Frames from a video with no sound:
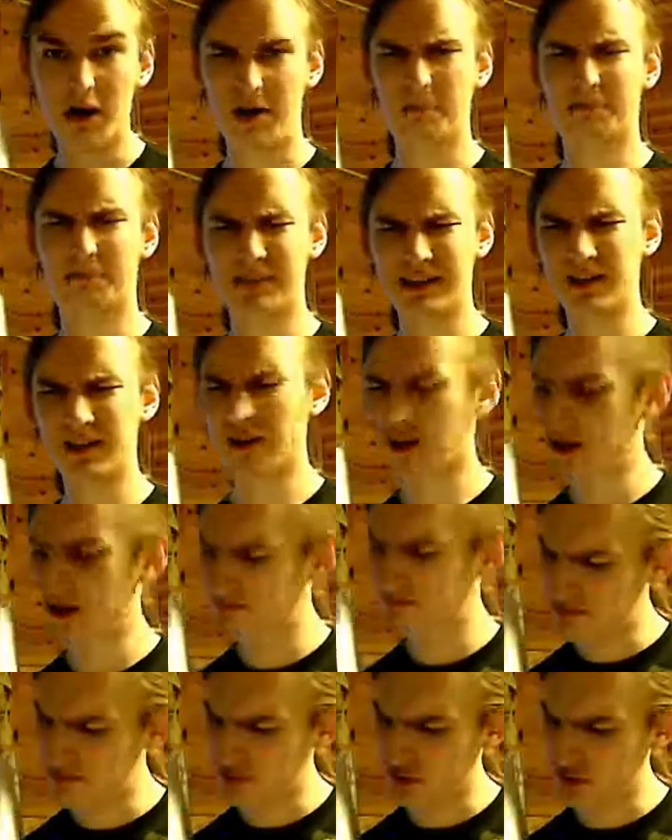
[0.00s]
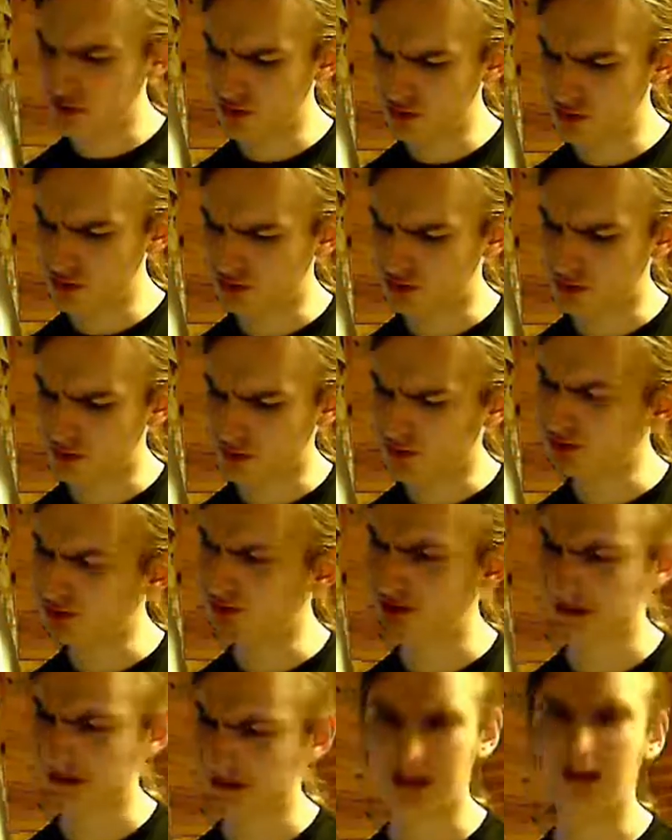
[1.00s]
But, I've never used those. I
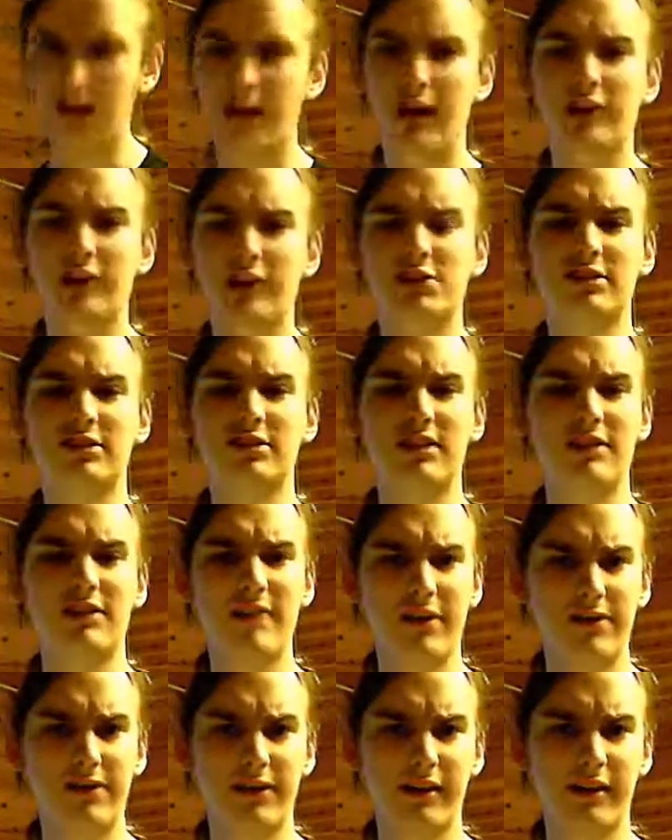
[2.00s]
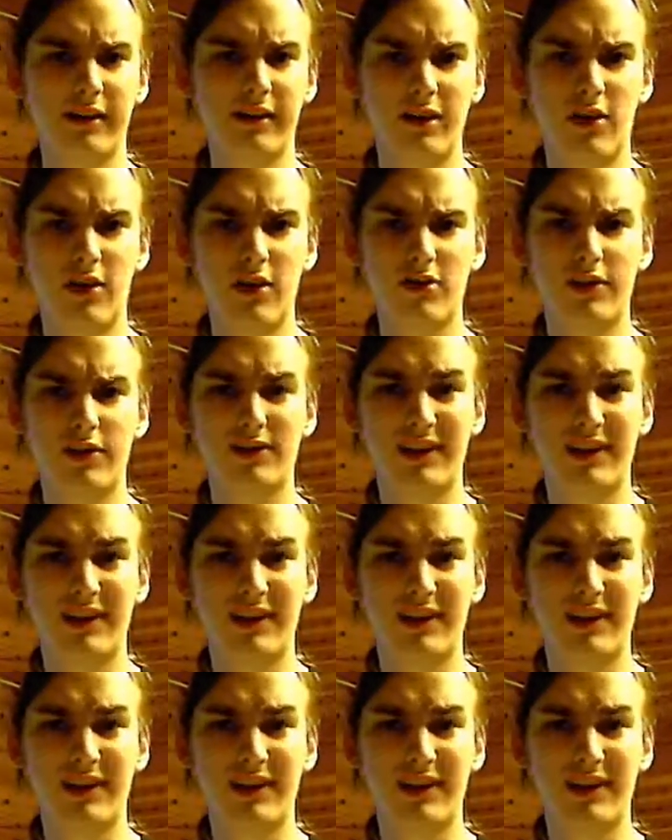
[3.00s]
just save everything on the hard drive,